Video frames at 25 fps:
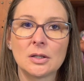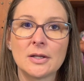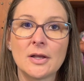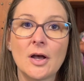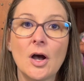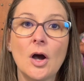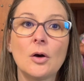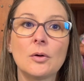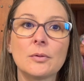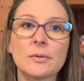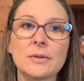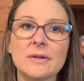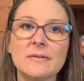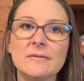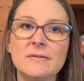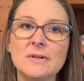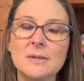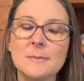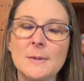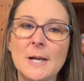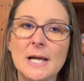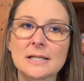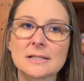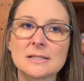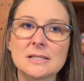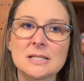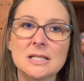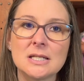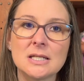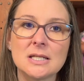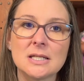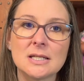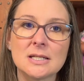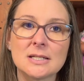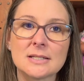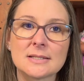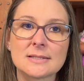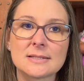Oh, the V-back tee
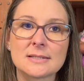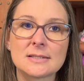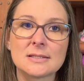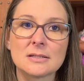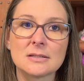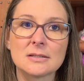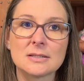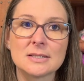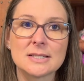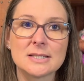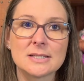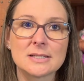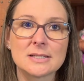is still in